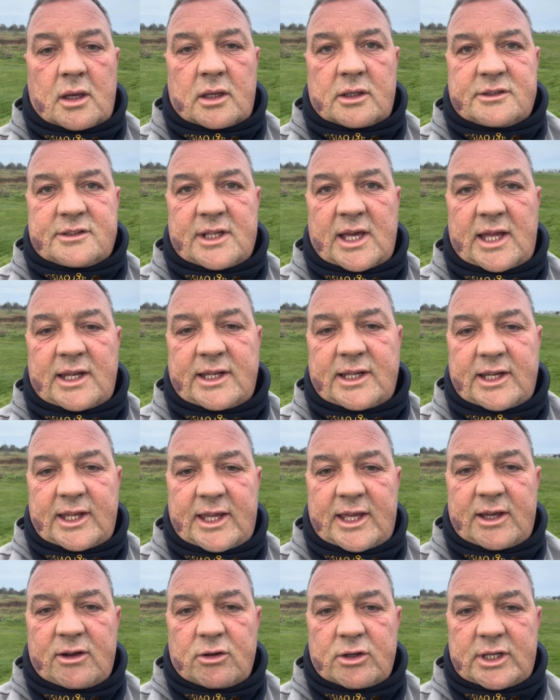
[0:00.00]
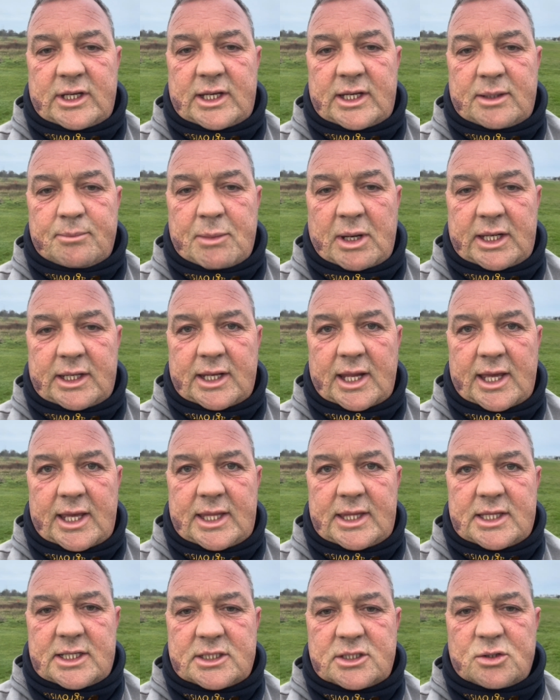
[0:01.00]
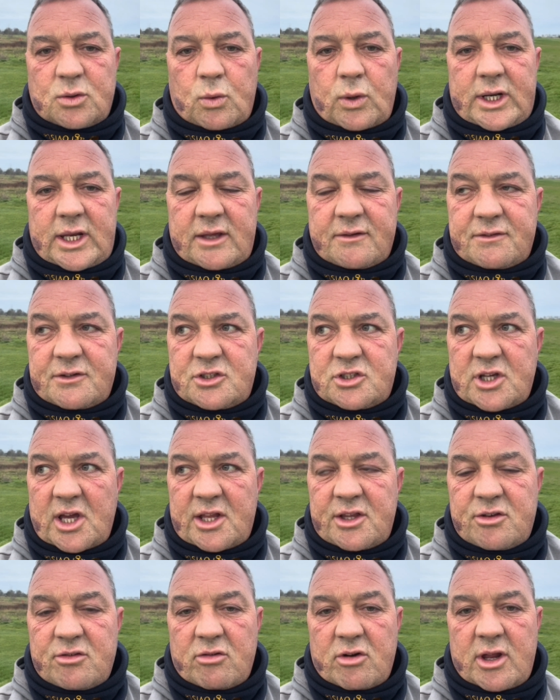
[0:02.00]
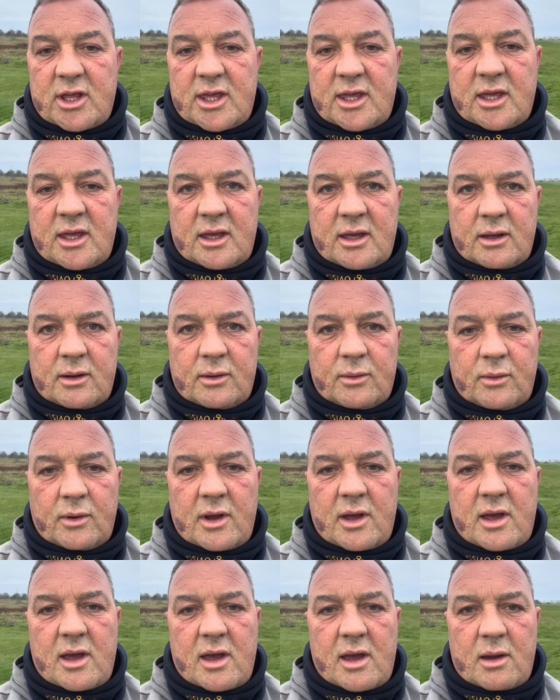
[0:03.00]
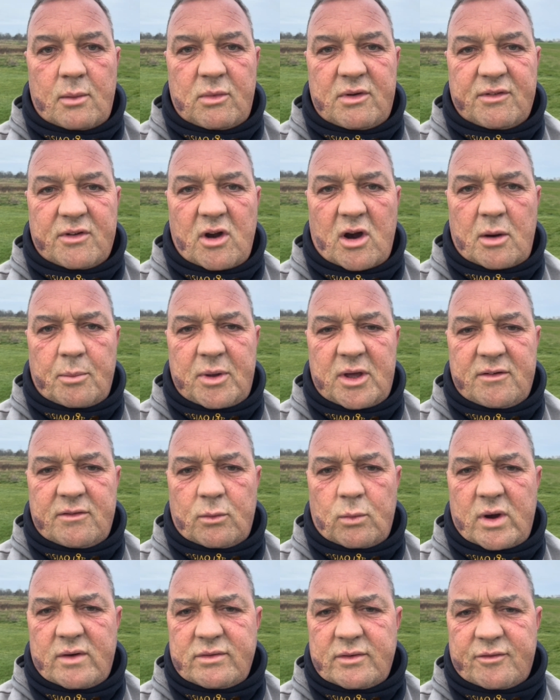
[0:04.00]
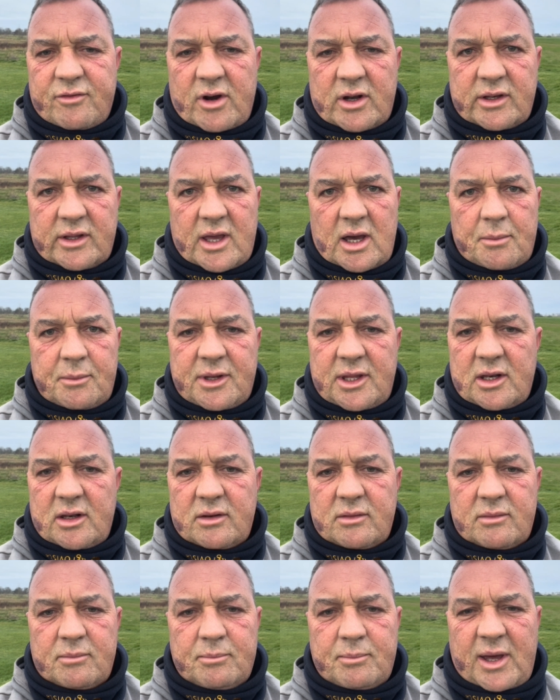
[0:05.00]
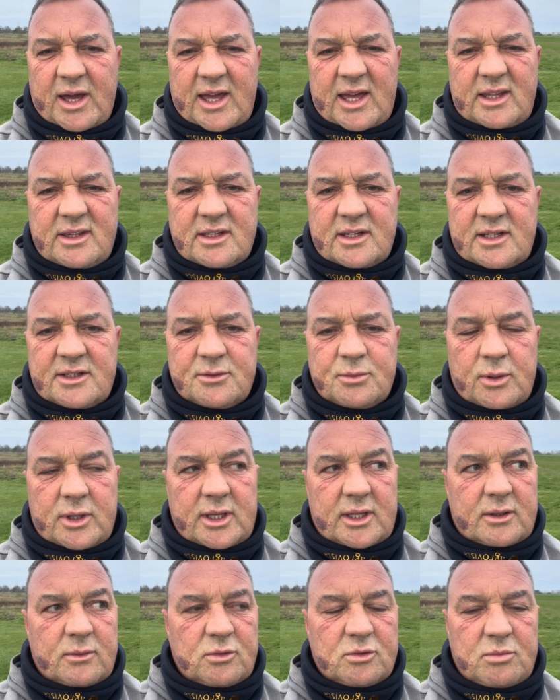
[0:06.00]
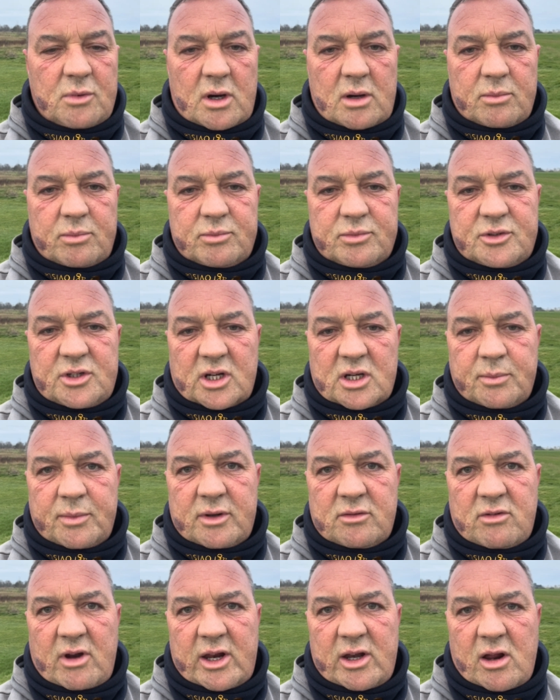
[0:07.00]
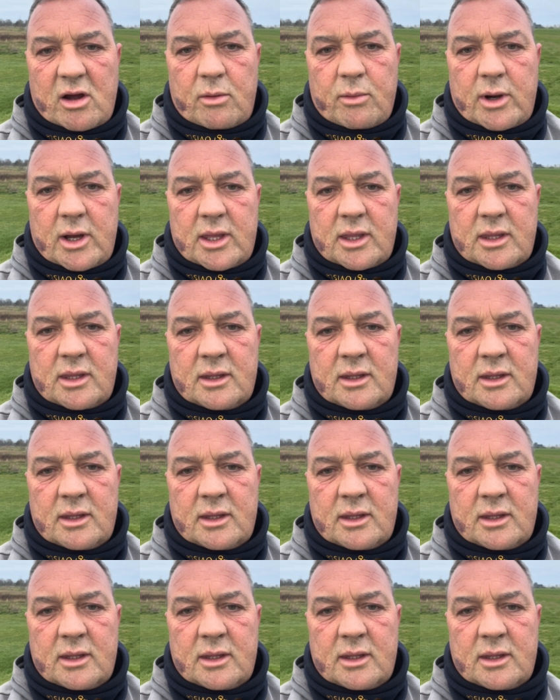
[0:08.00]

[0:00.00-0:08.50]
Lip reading: Standing here on Monday the 20th of January, and we've got a bit of a weather front coming in back end of this week, which might chuck a bit of rain our way.